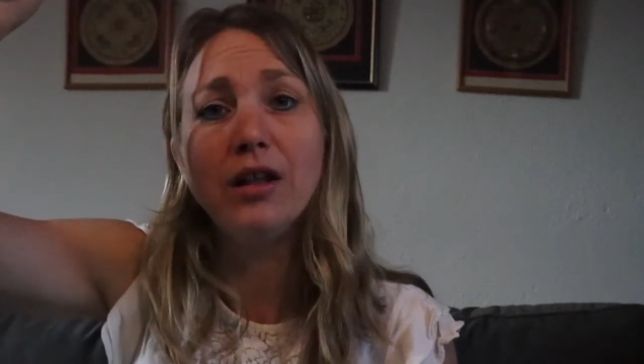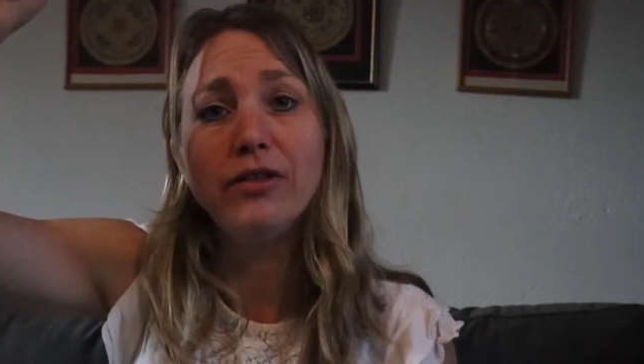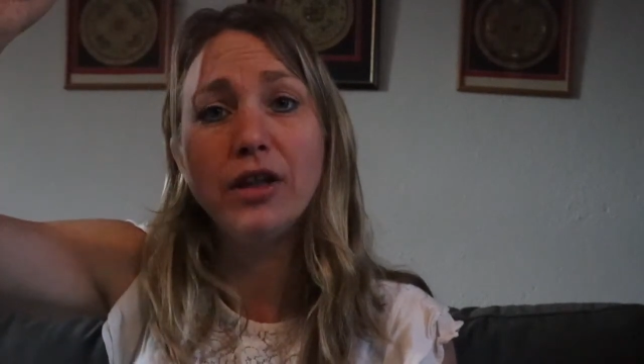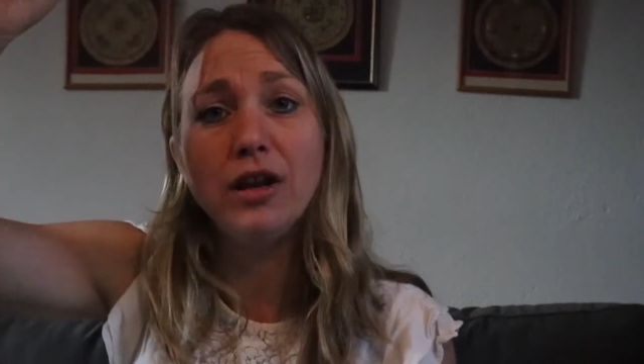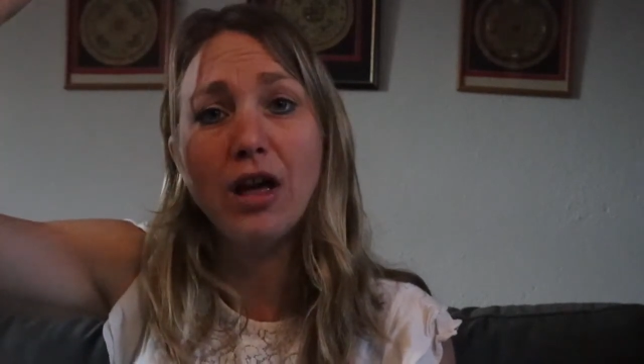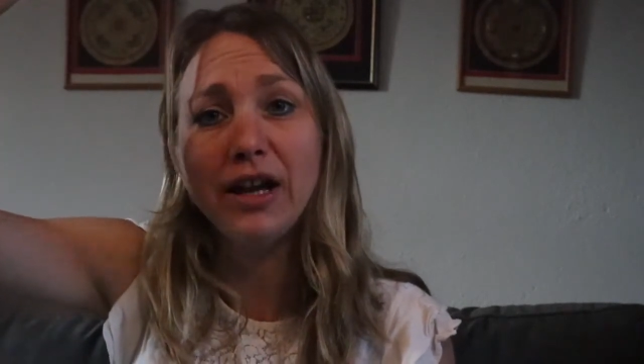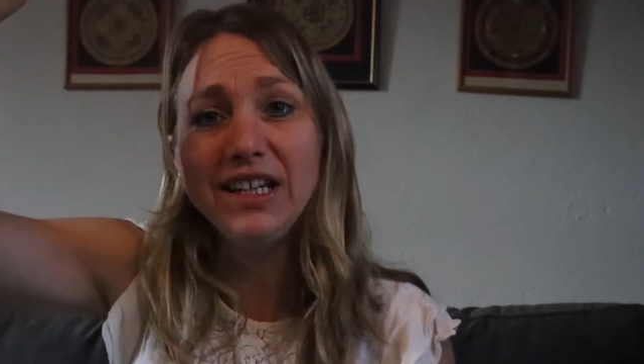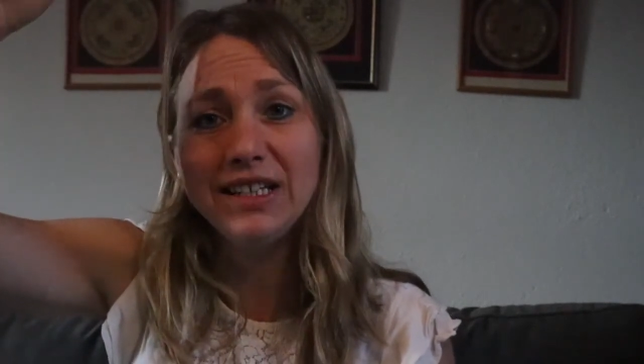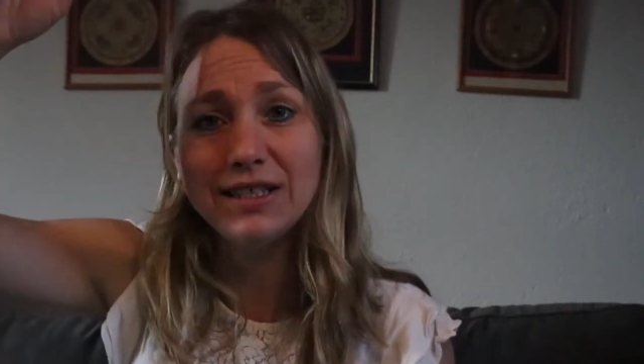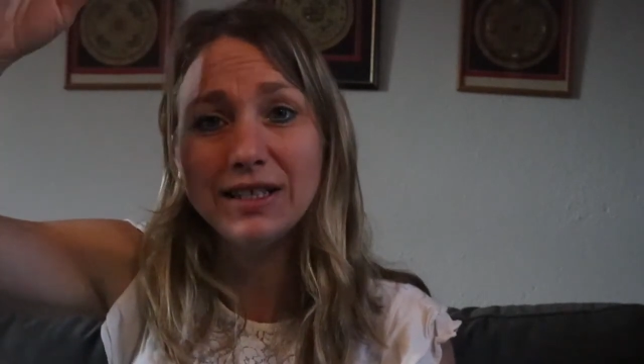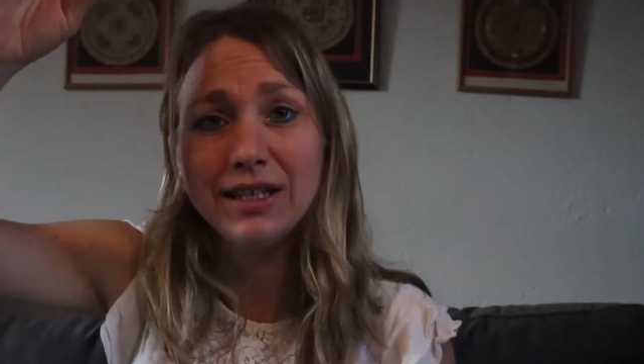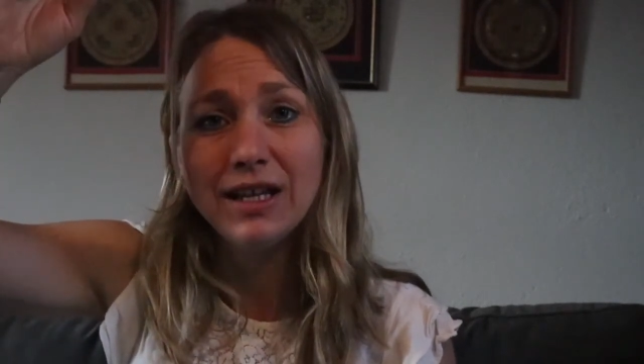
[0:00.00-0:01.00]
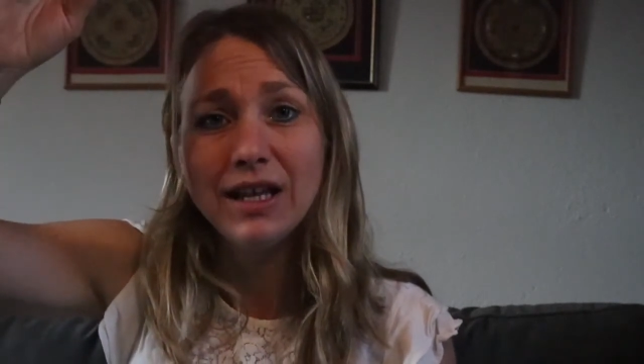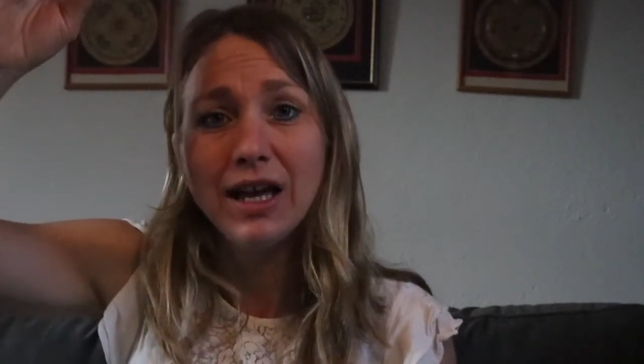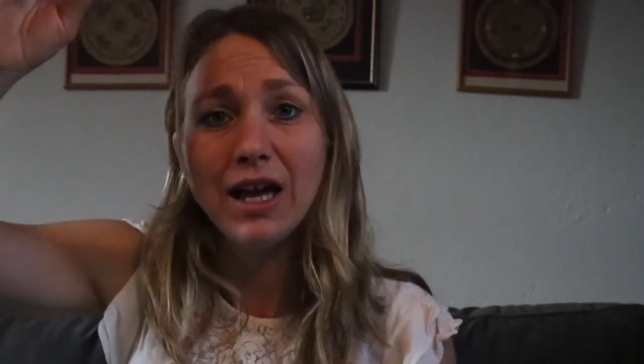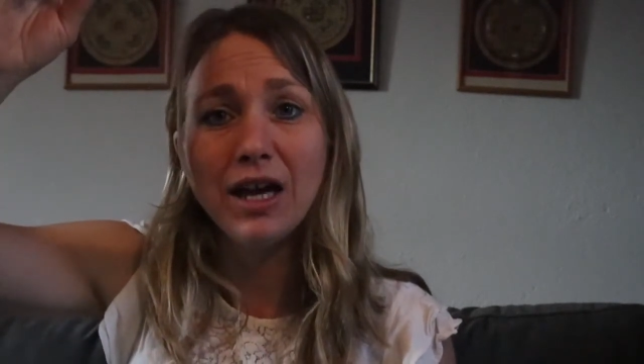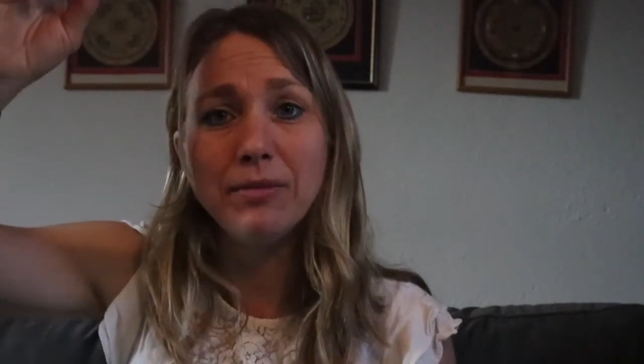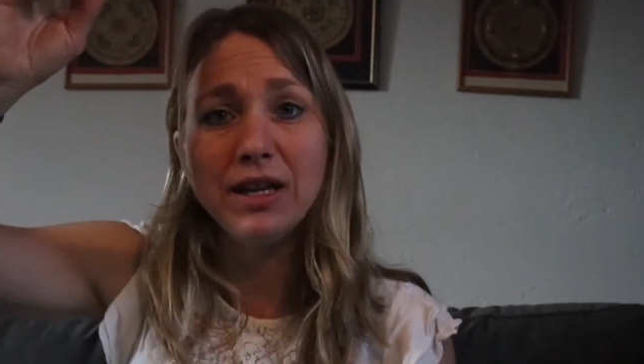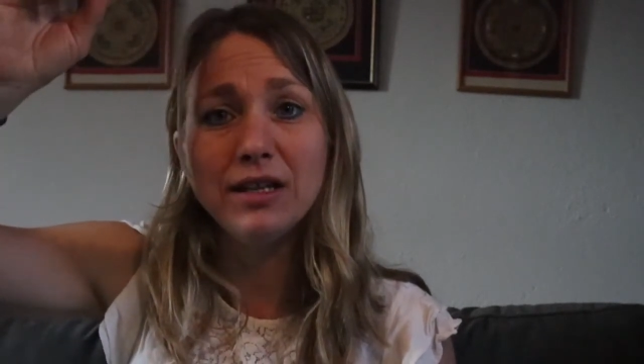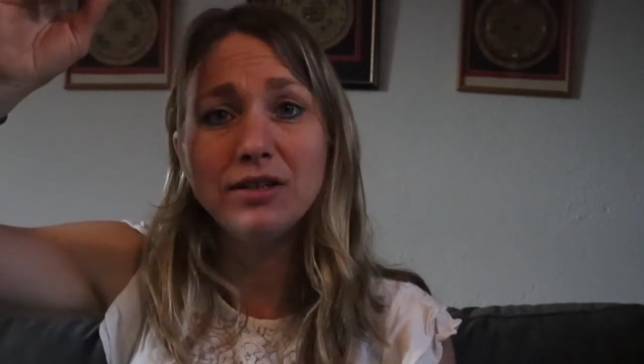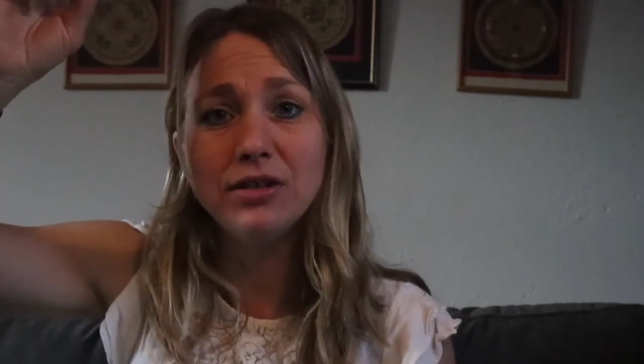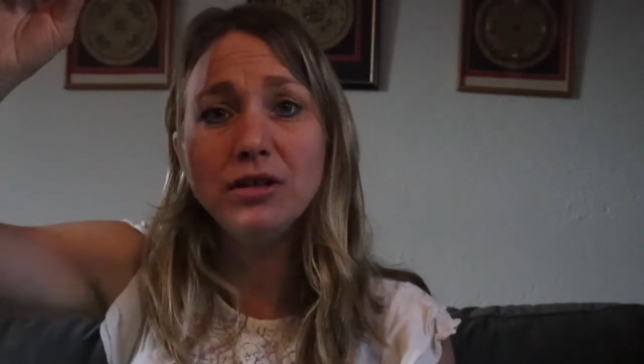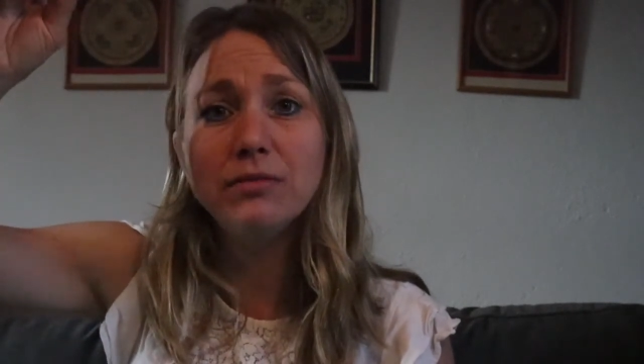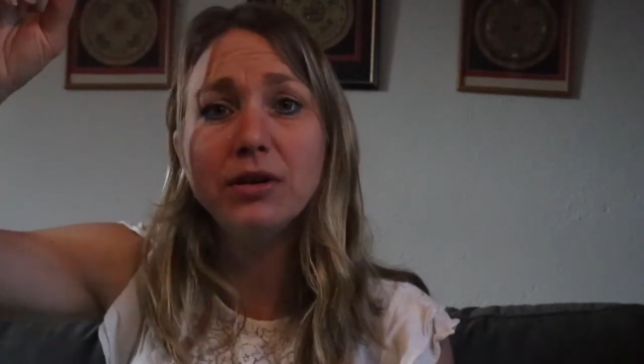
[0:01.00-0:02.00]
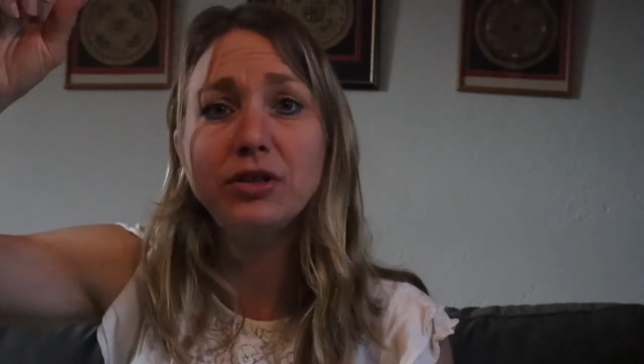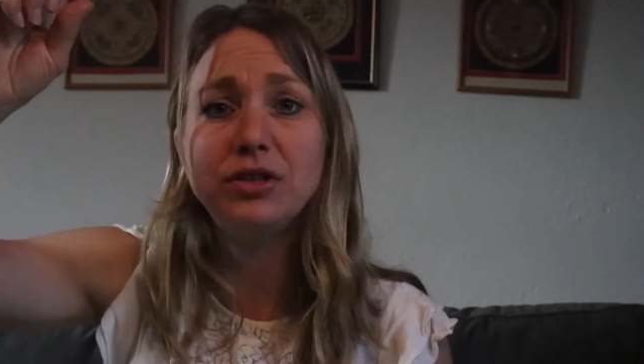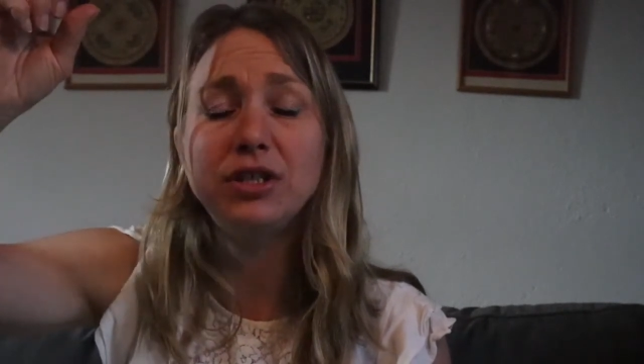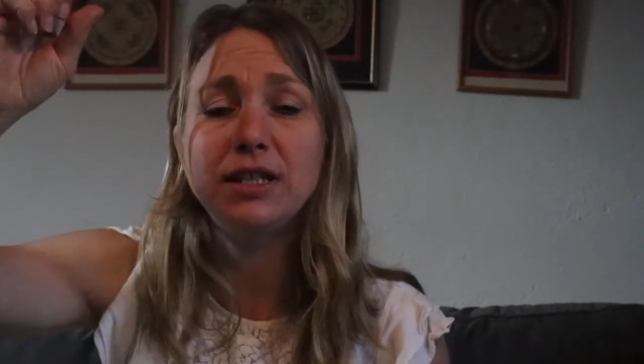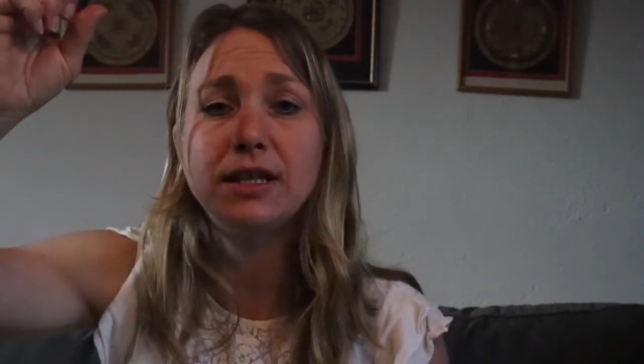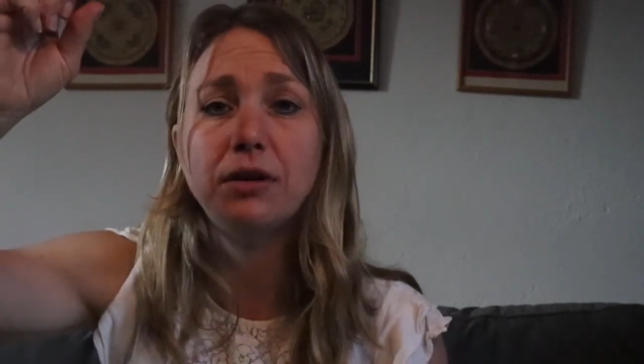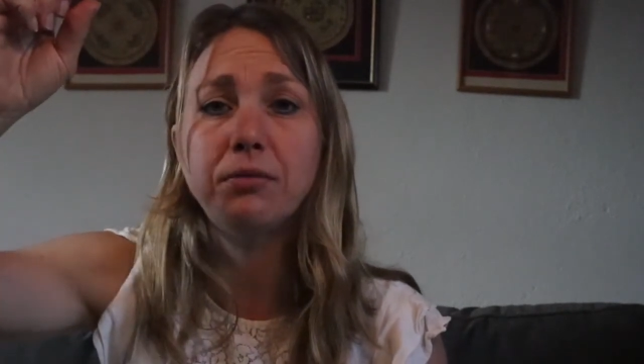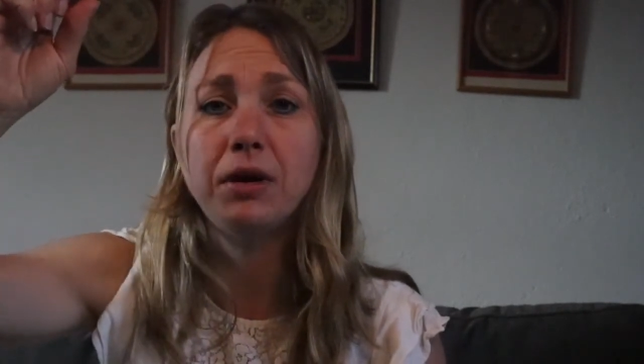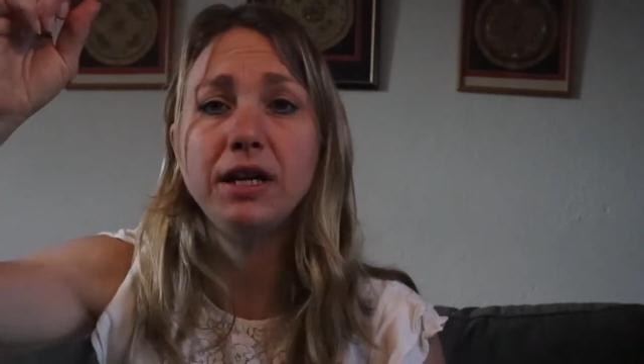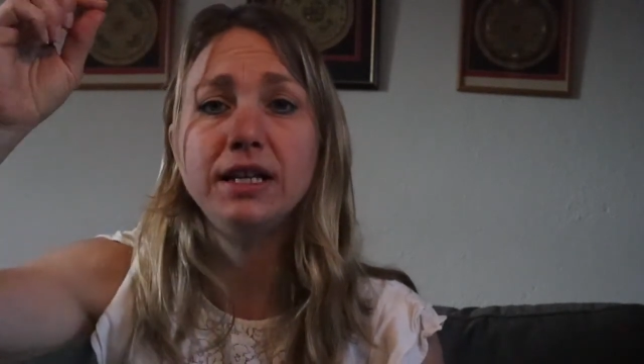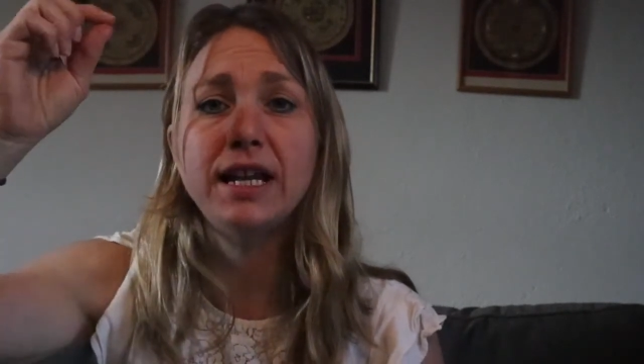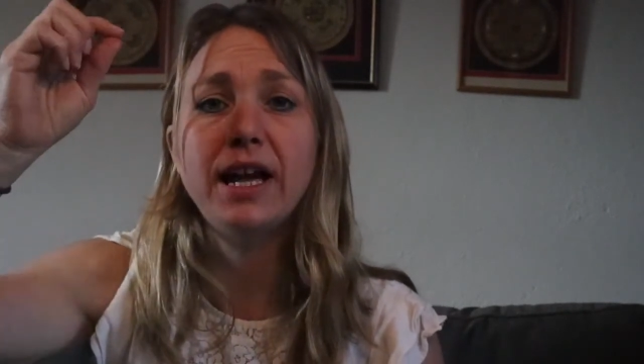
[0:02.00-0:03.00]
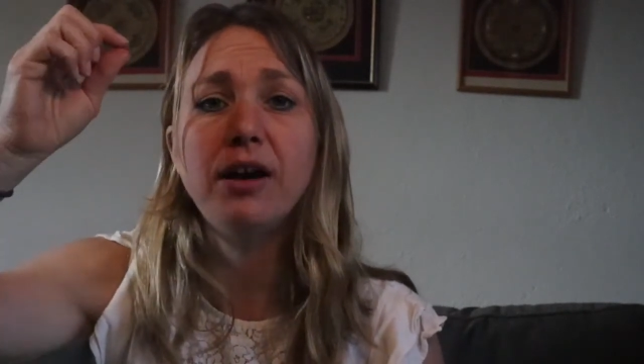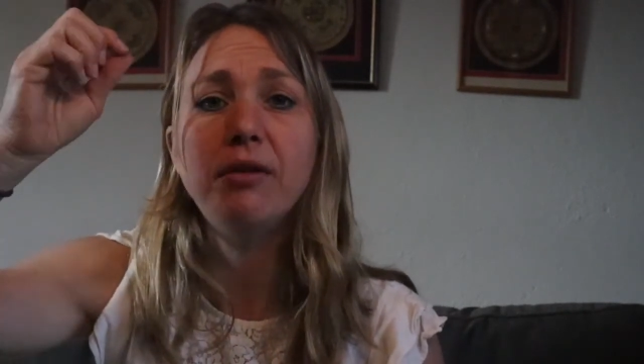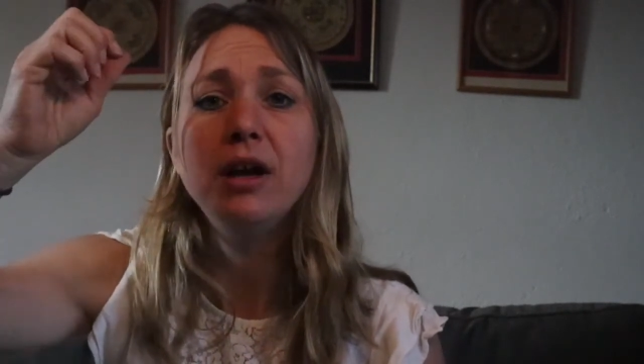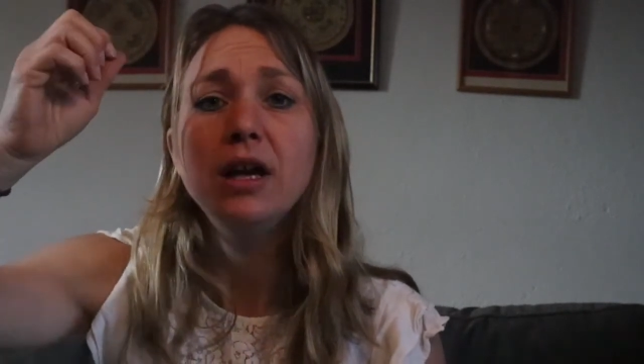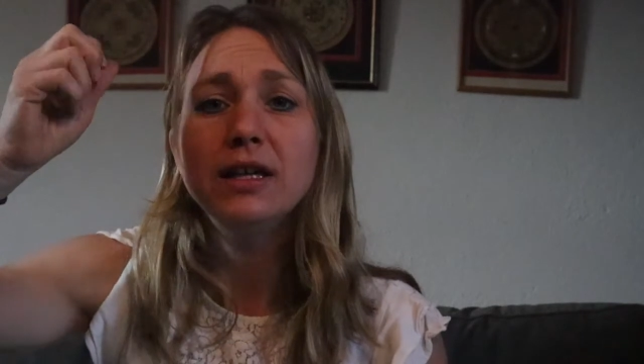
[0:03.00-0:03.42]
light in too much detail right now.